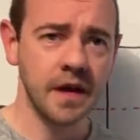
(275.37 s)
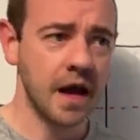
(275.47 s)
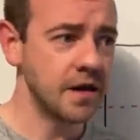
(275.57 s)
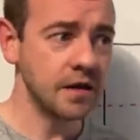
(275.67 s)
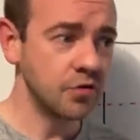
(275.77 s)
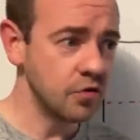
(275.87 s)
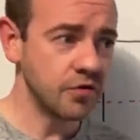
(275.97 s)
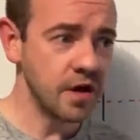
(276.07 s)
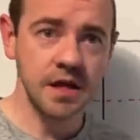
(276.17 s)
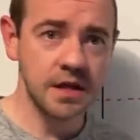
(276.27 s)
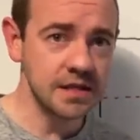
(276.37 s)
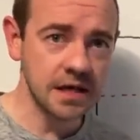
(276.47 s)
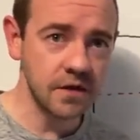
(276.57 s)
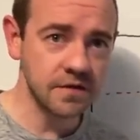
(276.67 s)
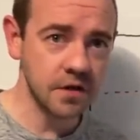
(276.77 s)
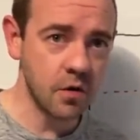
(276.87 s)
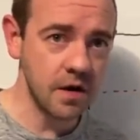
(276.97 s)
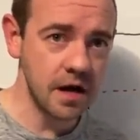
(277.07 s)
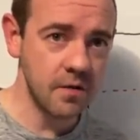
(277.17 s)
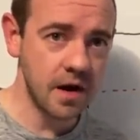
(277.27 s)
And I don't think these tariffs are
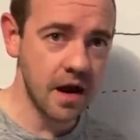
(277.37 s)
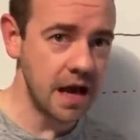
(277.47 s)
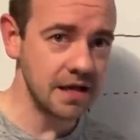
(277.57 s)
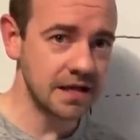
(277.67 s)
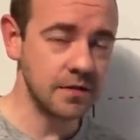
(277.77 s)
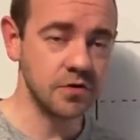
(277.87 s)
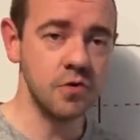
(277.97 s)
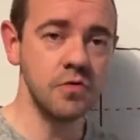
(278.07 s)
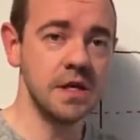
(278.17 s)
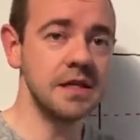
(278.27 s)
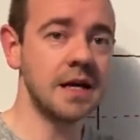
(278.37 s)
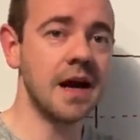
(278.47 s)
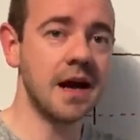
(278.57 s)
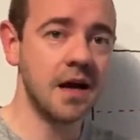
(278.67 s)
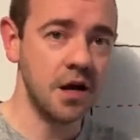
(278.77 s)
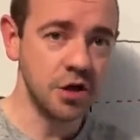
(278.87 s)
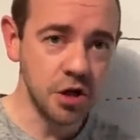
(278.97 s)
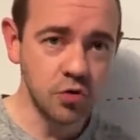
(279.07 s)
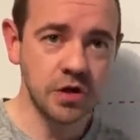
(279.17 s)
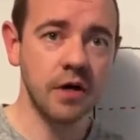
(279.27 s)
going anywhere anytime soon. These are
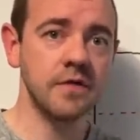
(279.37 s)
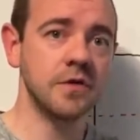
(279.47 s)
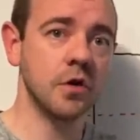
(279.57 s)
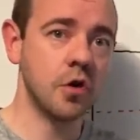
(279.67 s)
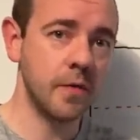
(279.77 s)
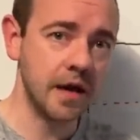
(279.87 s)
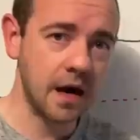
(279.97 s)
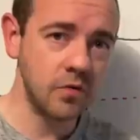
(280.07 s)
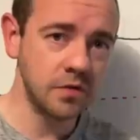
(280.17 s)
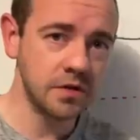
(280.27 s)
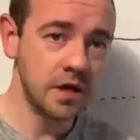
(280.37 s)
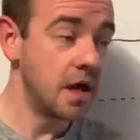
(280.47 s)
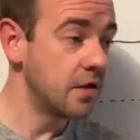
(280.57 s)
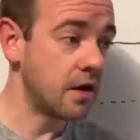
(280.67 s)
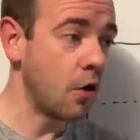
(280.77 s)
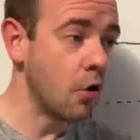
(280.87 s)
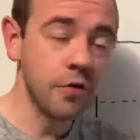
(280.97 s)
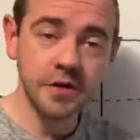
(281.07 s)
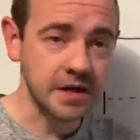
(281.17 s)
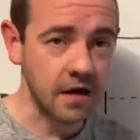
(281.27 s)
new tariffs that are coming out. There are
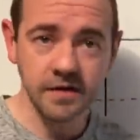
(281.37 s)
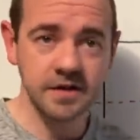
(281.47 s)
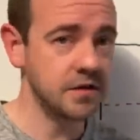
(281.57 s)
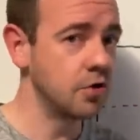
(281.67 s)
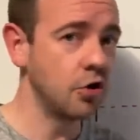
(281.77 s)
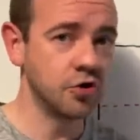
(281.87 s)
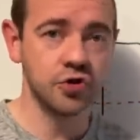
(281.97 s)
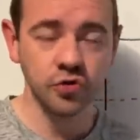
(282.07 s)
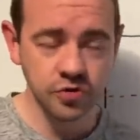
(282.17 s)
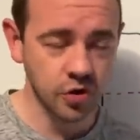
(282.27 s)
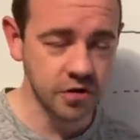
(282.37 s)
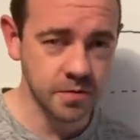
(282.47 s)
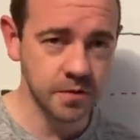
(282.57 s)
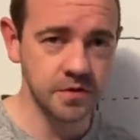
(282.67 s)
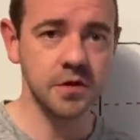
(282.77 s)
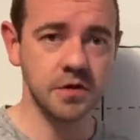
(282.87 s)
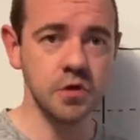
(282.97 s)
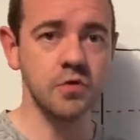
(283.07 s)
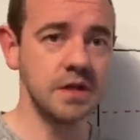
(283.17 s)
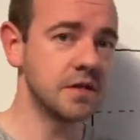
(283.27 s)
other tariffs. It's not just Octopus that
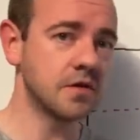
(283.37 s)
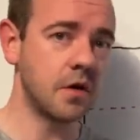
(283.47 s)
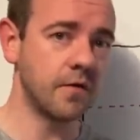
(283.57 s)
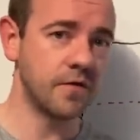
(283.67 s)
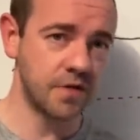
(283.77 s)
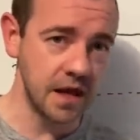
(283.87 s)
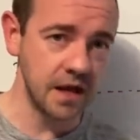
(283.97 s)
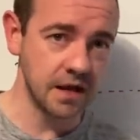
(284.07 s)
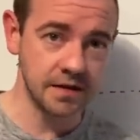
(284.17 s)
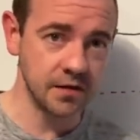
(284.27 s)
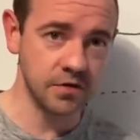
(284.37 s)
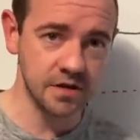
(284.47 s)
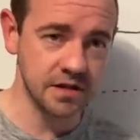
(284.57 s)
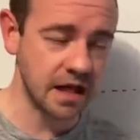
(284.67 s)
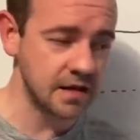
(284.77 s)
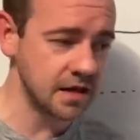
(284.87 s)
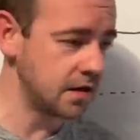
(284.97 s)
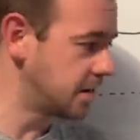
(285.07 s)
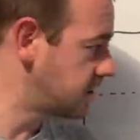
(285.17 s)
do this sort of thing, as I understand it, in